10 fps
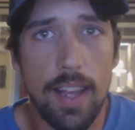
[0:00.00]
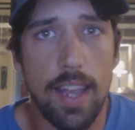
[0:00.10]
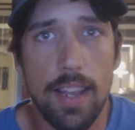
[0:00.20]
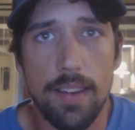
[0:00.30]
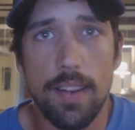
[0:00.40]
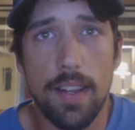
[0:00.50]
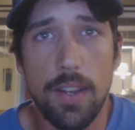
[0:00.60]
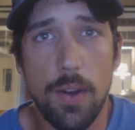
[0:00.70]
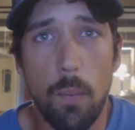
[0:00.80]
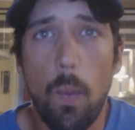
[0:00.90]
And,
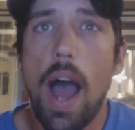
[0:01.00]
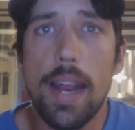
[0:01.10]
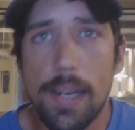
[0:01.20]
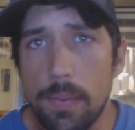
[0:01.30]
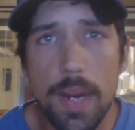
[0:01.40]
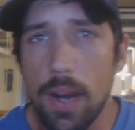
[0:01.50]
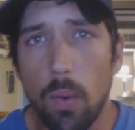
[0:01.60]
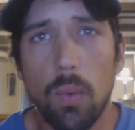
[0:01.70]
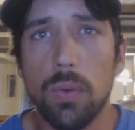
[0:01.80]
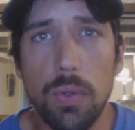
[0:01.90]
you know, why create a
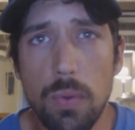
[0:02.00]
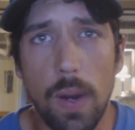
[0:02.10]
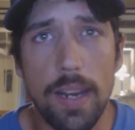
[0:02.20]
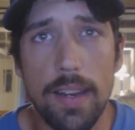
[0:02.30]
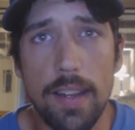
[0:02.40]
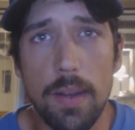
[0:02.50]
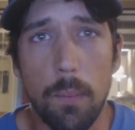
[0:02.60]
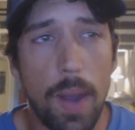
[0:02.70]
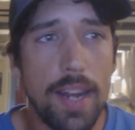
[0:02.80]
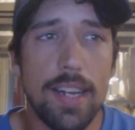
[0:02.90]
whole new one?
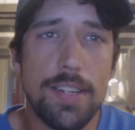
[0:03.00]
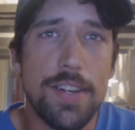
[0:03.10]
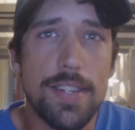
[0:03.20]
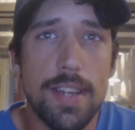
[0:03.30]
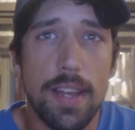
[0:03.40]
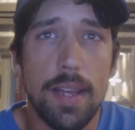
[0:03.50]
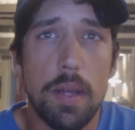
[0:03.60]
Why not just